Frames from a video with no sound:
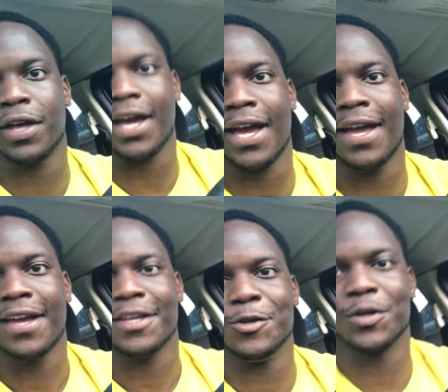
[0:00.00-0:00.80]
that
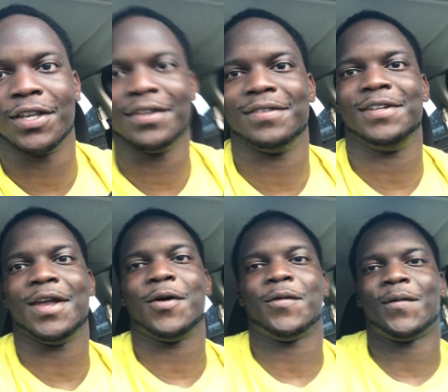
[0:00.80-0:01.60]
you can, you
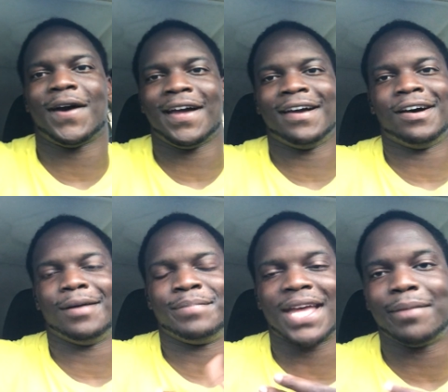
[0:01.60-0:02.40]
know,
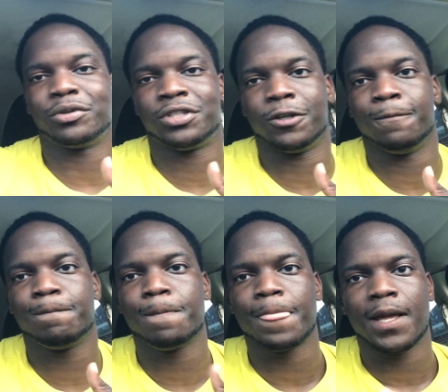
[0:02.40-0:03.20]
uh, be able to
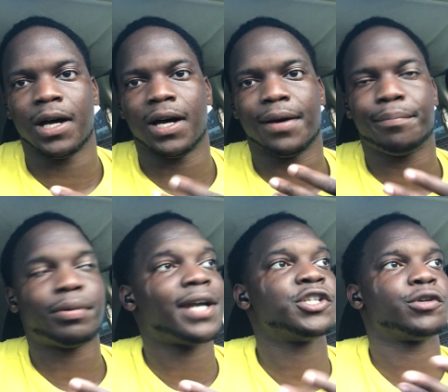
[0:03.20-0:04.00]
uh,
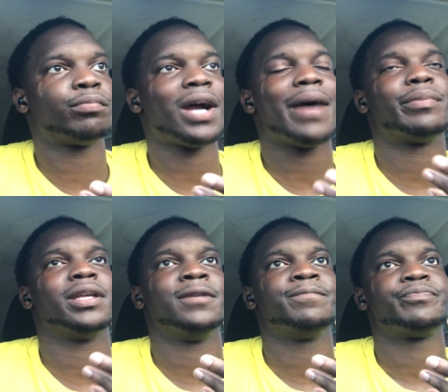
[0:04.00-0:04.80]
price your
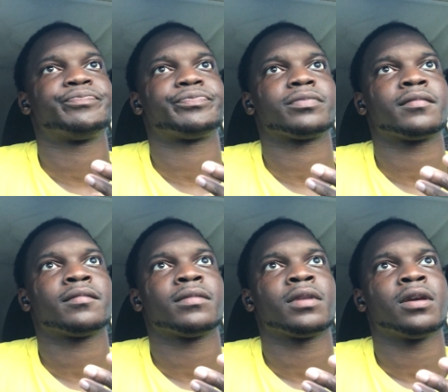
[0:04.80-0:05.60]
property.
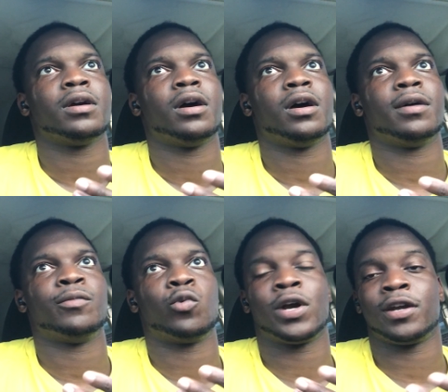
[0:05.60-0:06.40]

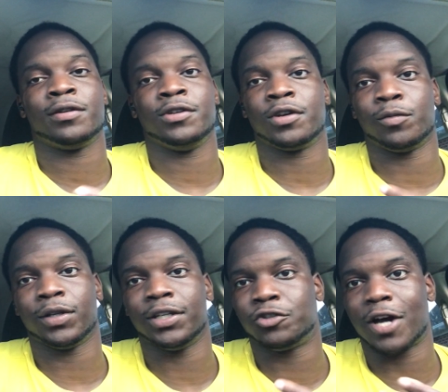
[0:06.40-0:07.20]
Um, where you can
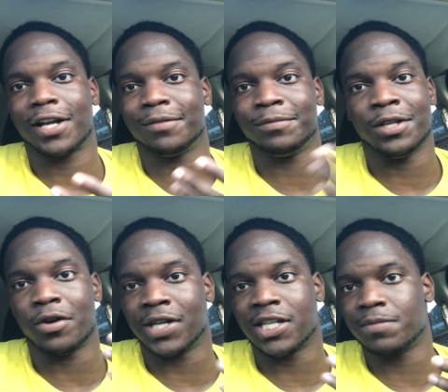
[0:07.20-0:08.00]
really try to you
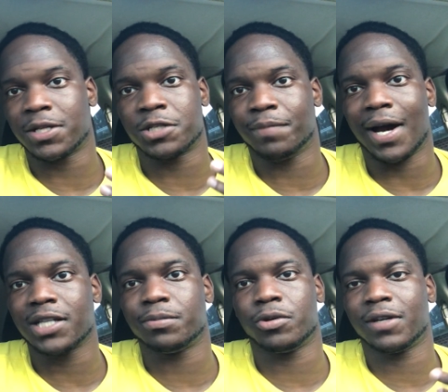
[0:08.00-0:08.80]
know get as much as
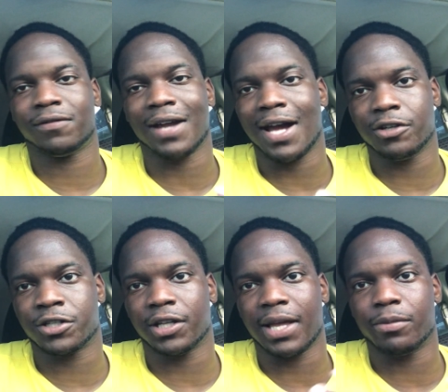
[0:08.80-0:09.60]
possible and if not you're
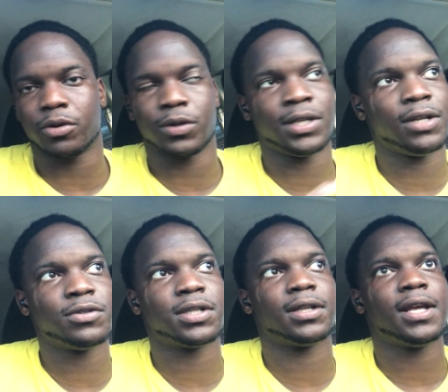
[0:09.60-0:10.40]
still able to
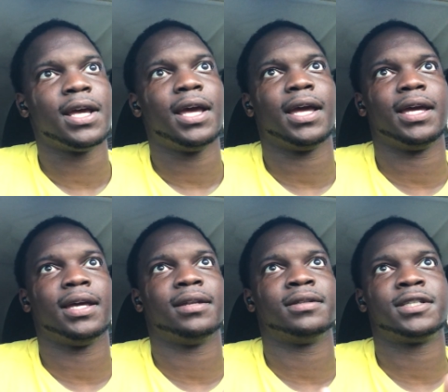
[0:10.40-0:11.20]
reduce it
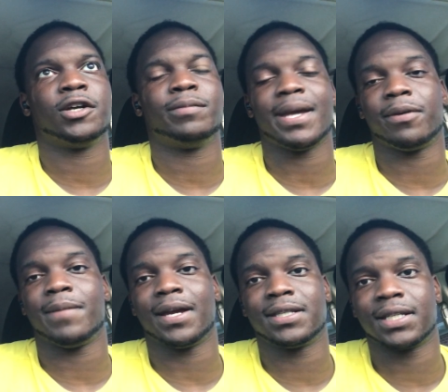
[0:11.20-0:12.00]
and still be able to
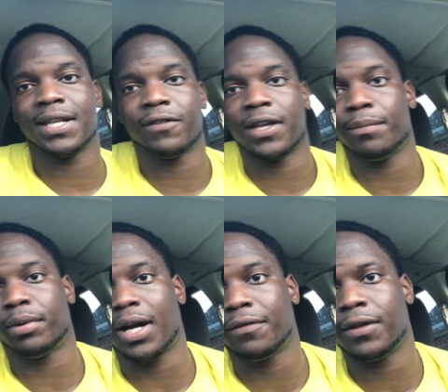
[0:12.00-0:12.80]
make a significant
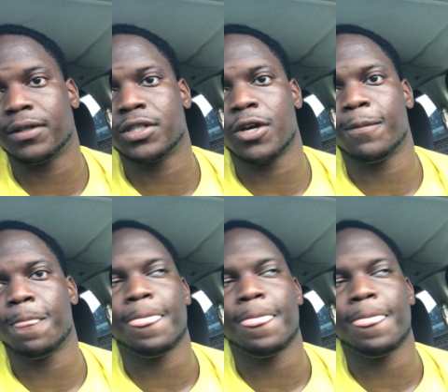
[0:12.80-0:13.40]
profit so